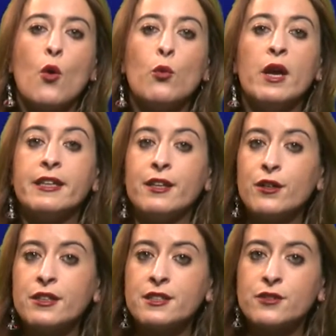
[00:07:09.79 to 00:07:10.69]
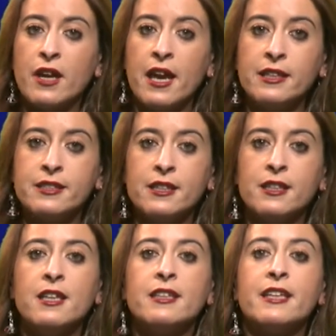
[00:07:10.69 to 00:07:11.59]
When they orchestrate,
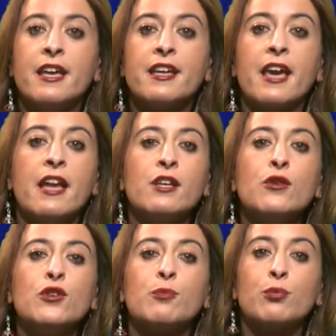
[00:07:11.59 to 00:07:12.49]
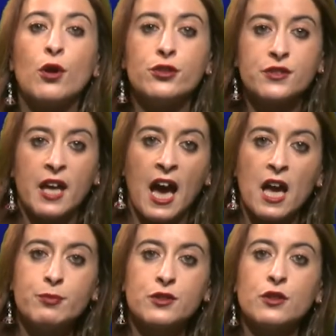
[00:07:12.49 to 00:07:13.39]
they again use
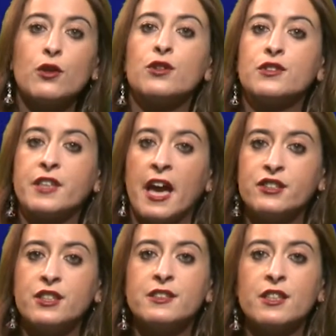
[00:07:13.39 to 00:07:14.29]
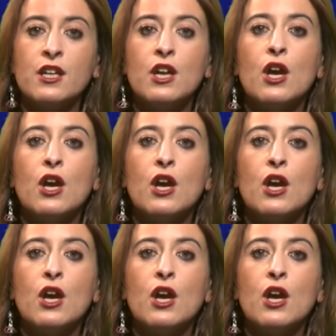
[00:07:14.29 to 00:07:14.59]
prototypes or sketches